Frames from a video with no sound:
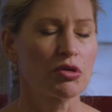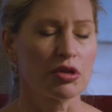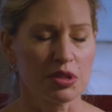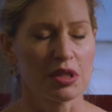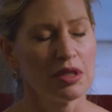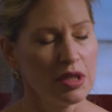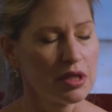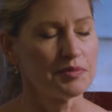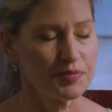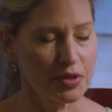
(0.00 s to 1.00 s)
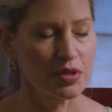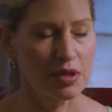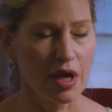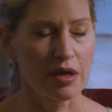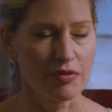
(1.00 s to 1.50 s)
Crossing, yeah. There's a
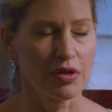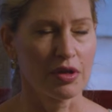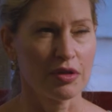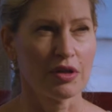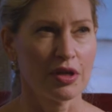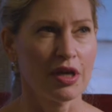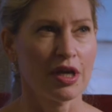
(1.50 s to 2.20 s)
lot of it on there,